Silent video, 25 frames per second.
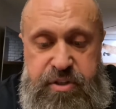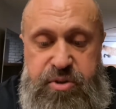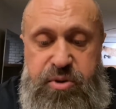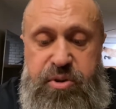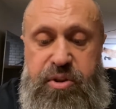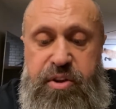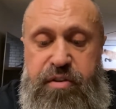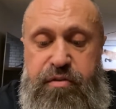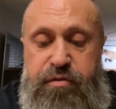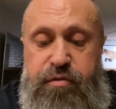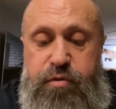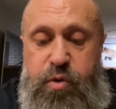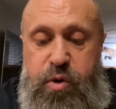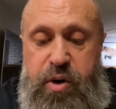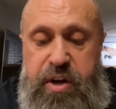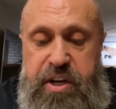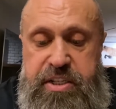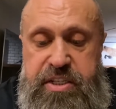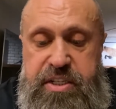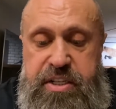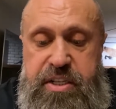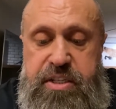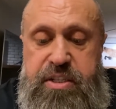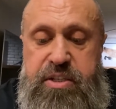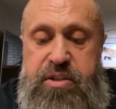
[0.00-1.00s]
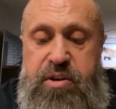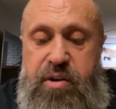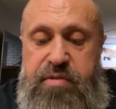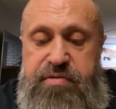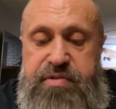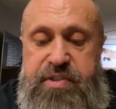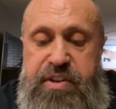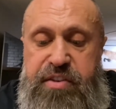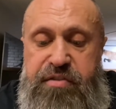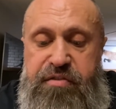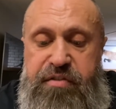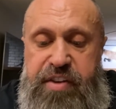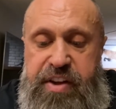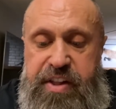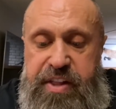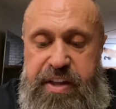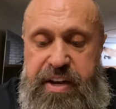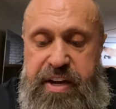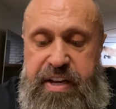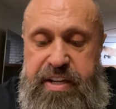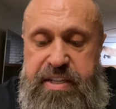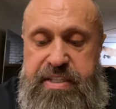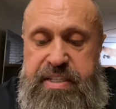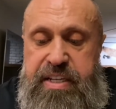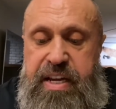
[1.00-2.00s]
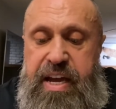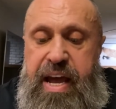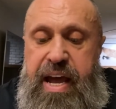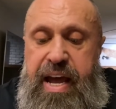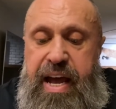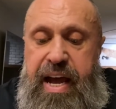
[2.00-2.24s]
to the voices of civilians